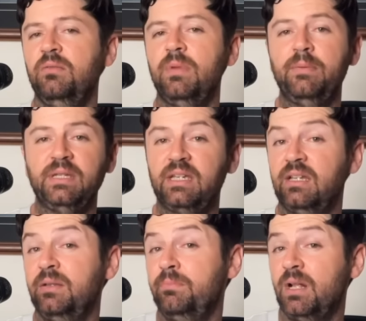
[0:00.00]
maybe
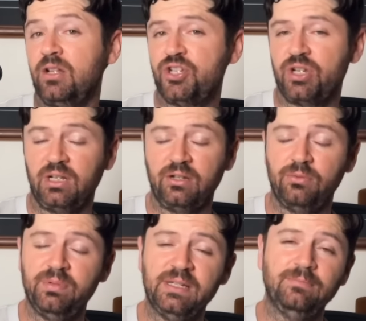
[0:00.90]
can embellish it a
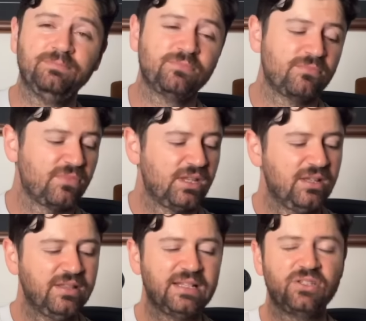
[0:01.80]
little bit.
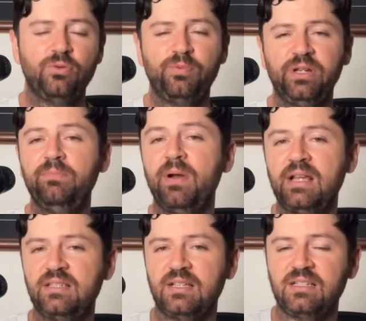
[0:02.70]
That's all pretty
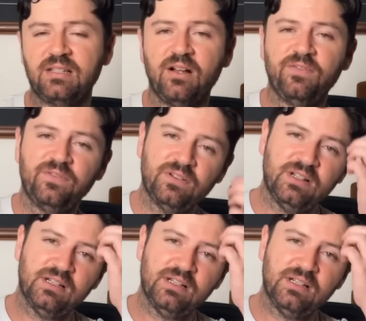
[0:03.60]
basic stuff.